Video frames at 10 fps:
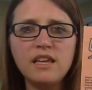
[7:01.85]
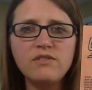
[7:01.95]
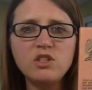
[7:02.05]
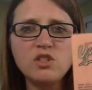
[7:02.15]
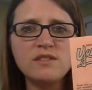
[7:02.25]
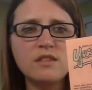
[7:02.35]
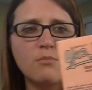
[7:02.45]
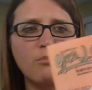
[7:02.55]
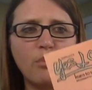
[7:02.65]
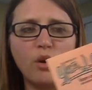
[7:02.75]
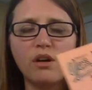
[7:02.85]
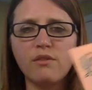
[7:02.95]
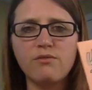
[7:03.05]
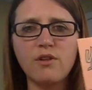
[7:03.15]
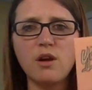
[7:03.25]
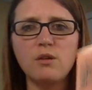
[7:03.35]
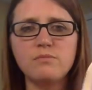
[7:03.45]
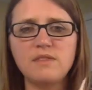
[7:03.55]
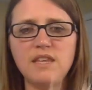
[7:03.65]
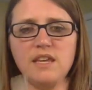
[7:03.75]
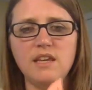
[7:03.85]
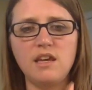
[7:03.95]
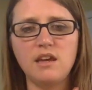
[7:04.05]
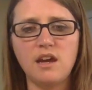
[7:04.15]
even just the book from the